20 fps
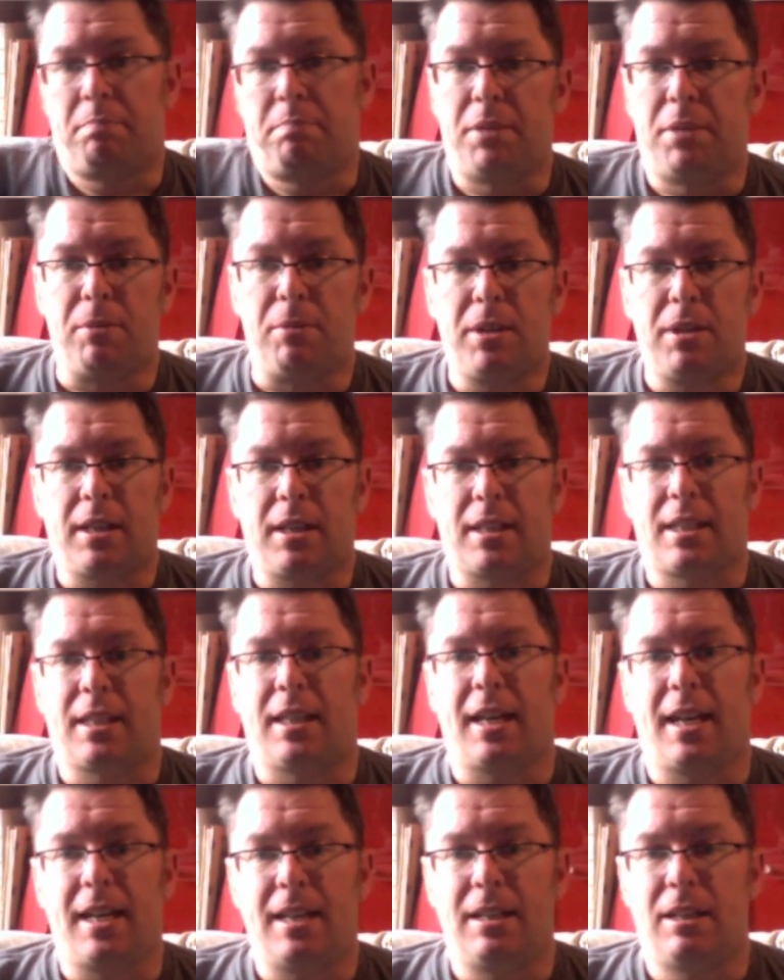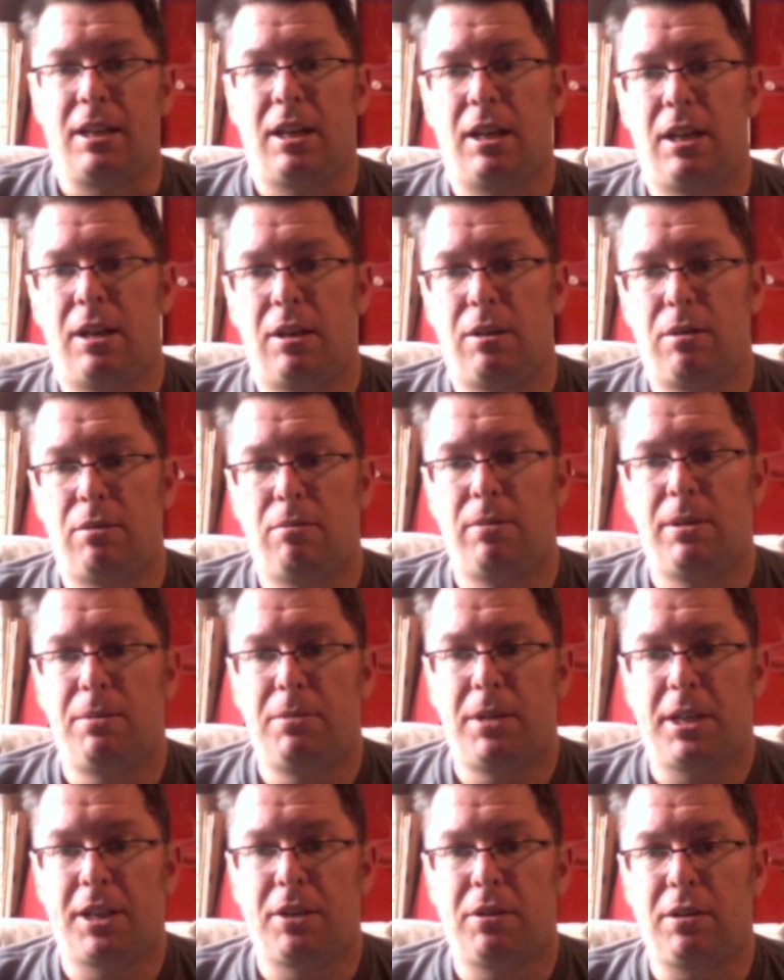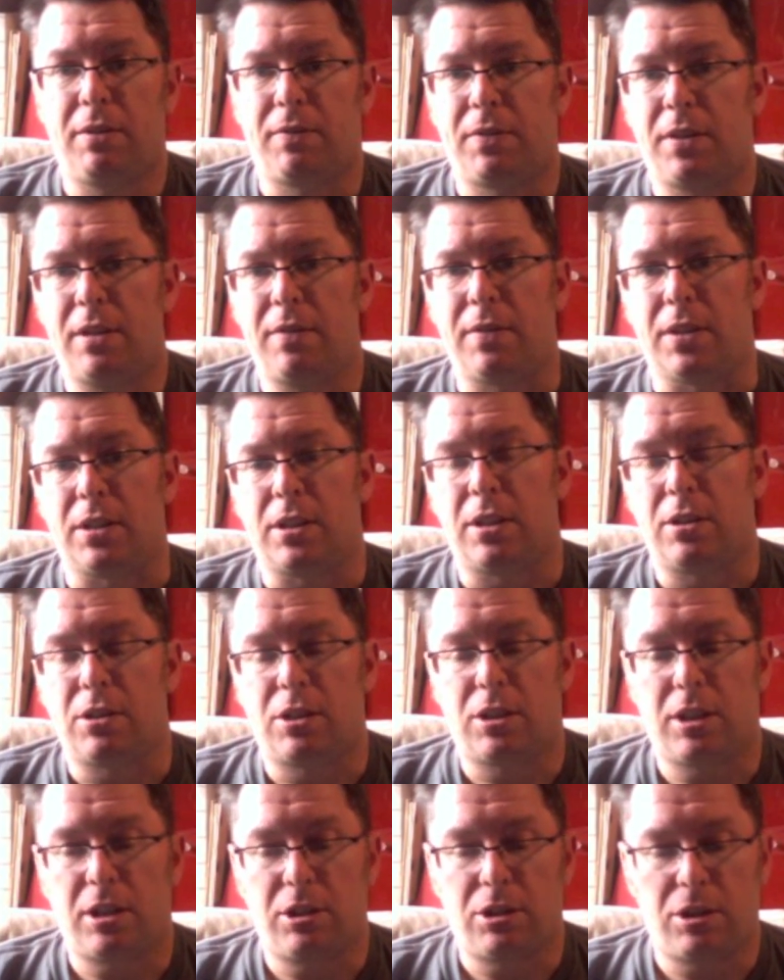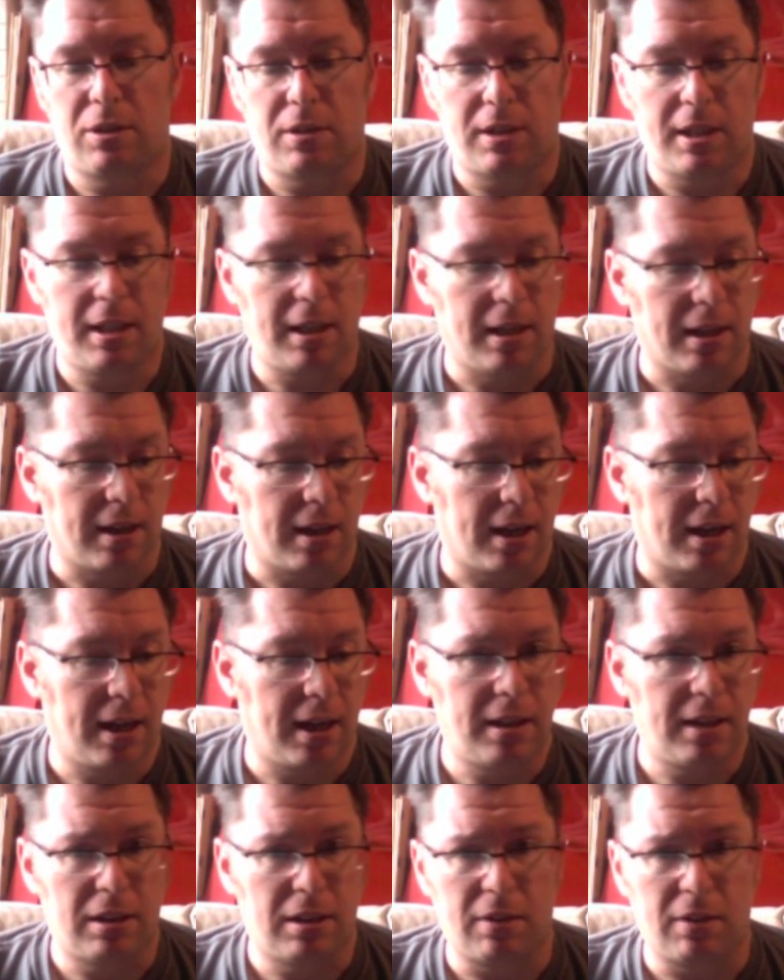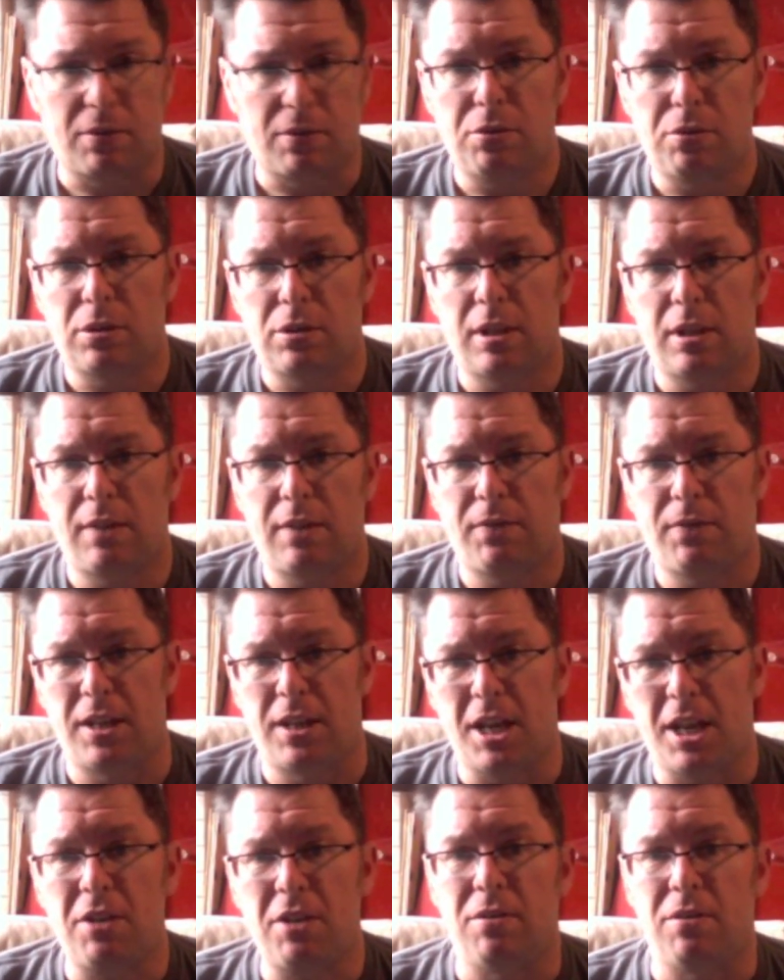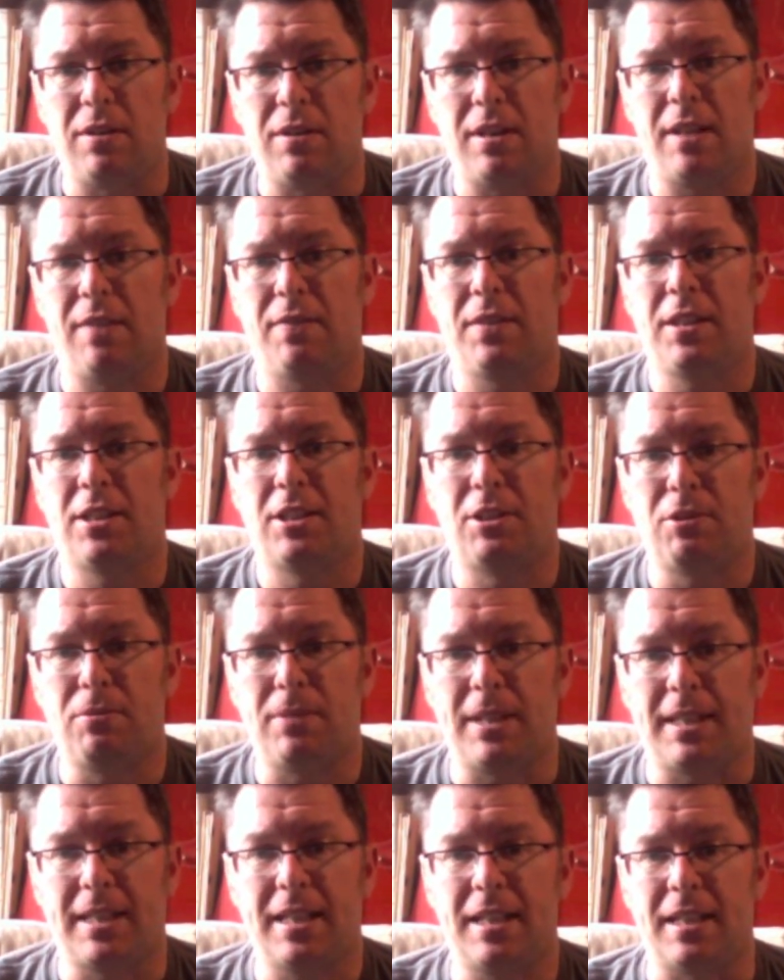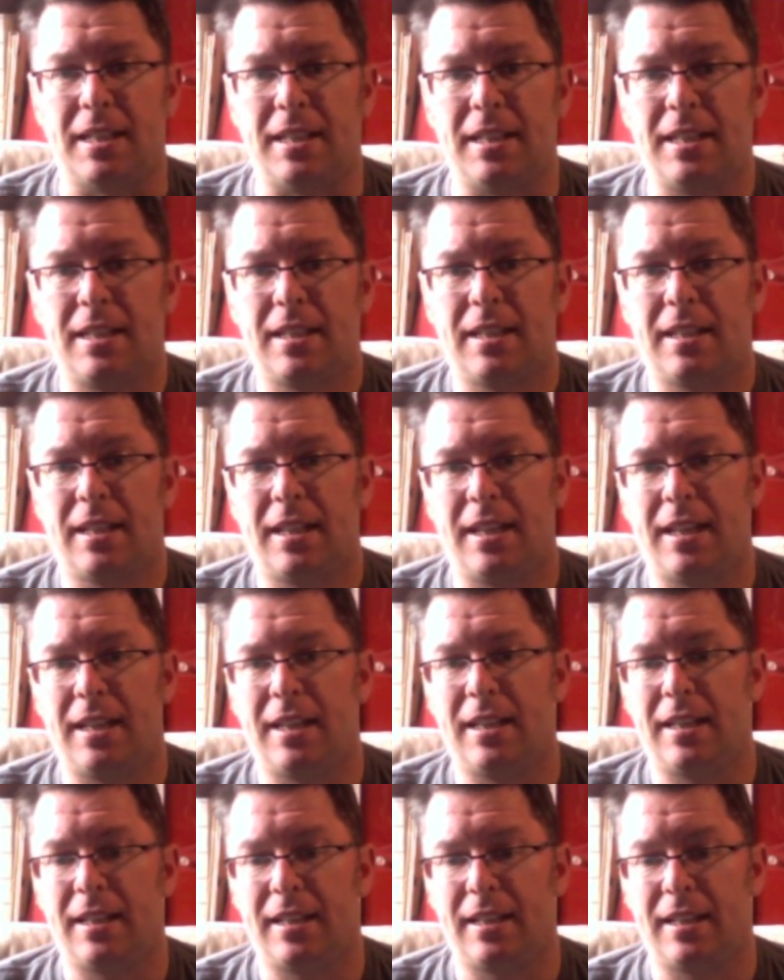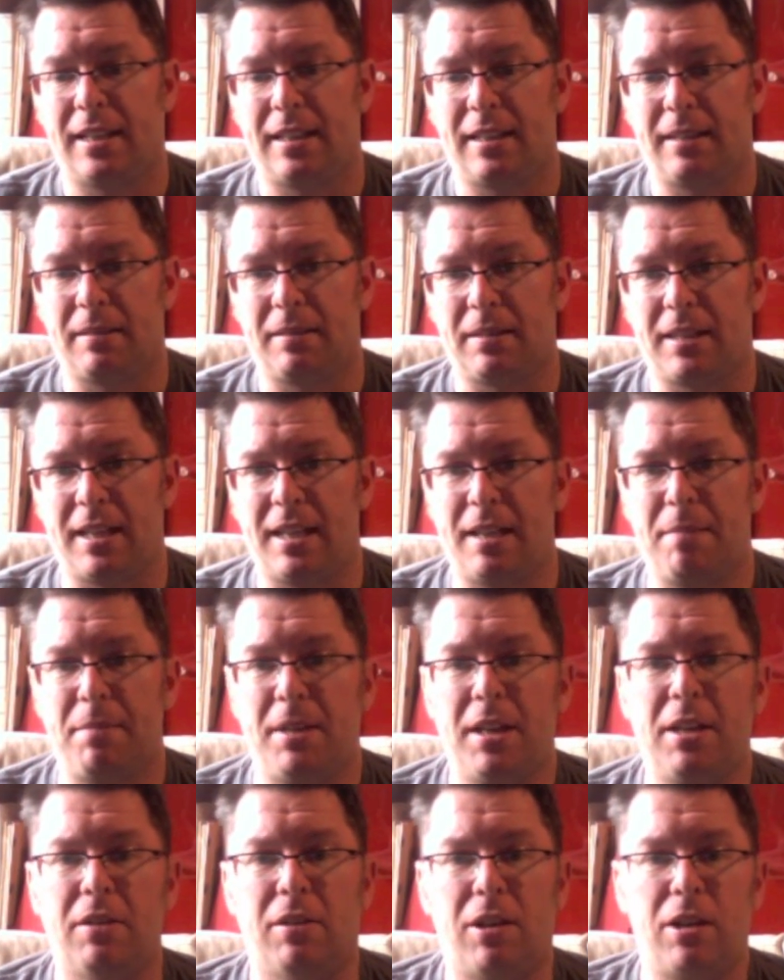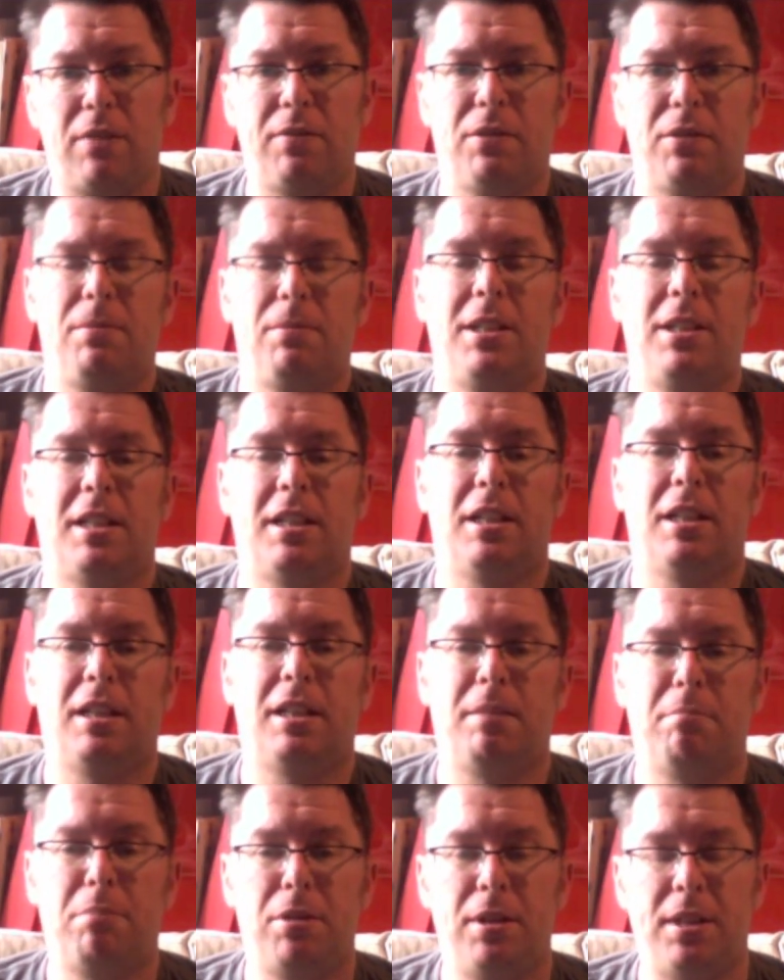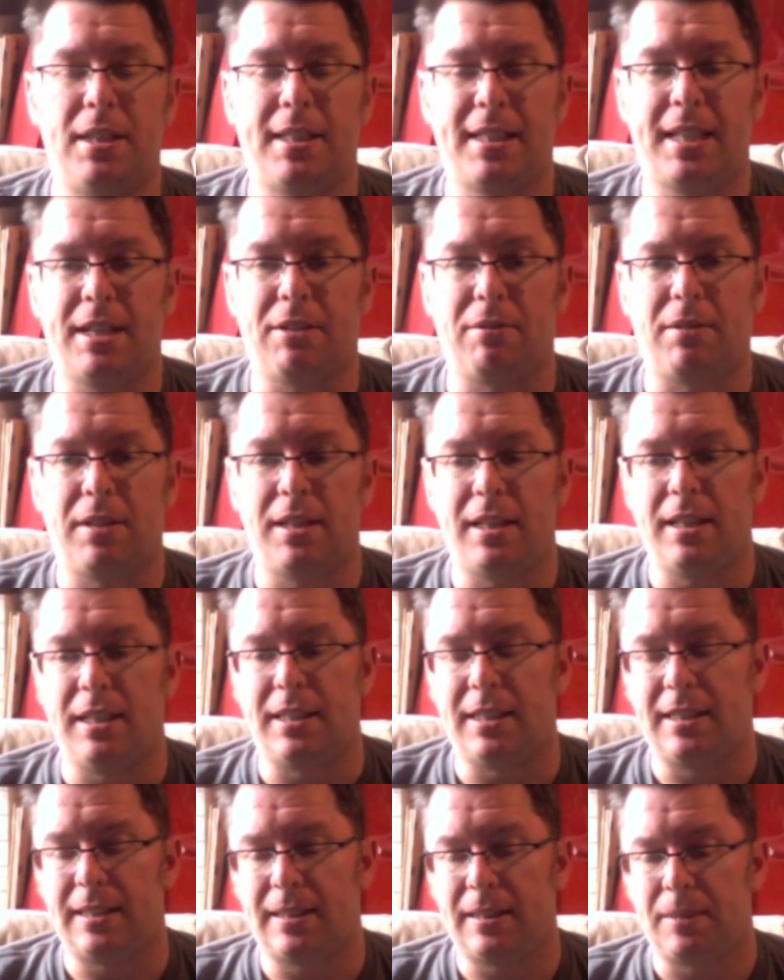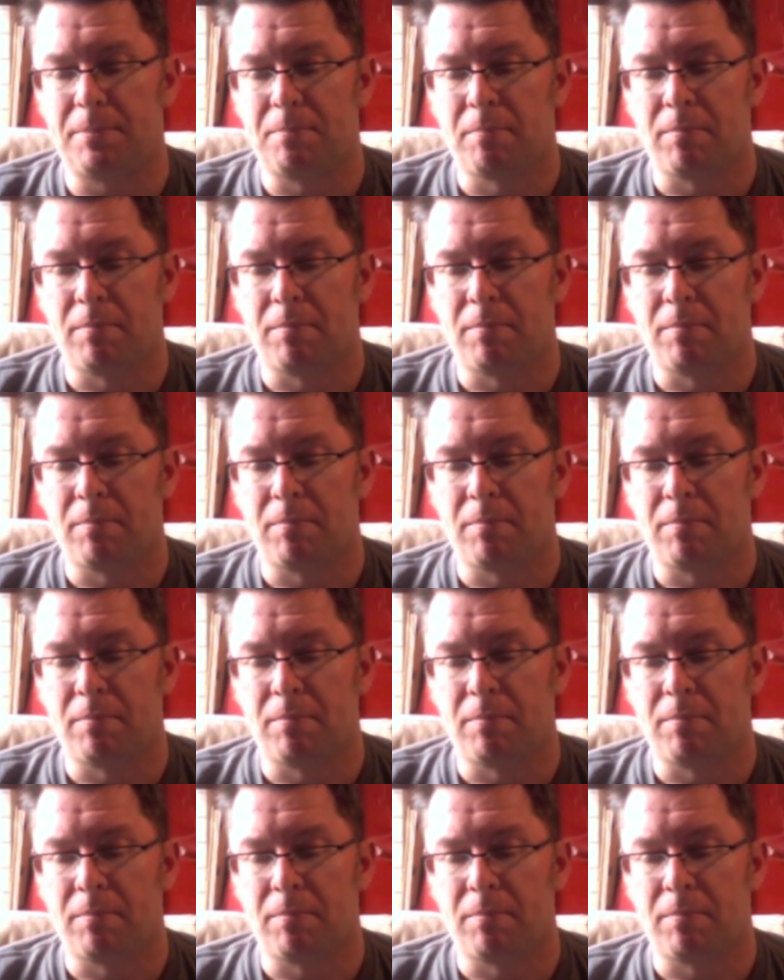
it works, and we're working on it further, so stay tuned here. And of course, if you know if this is already done, then let me know. Half the reason I'm putting this out is